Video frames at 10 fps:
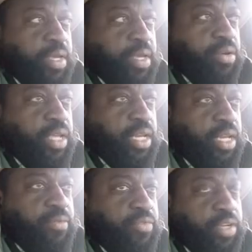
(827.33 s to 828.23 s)

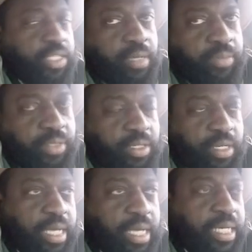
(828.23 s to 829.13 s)
any freeze-ups or
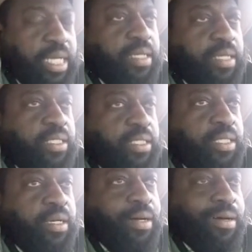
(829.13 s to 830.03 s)
nothing like that.
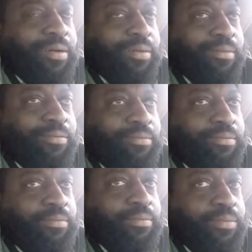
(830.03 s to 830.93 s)

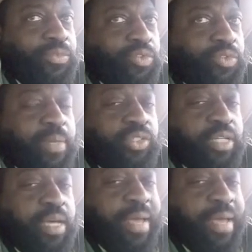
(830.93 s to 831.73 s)
You want to make sure you got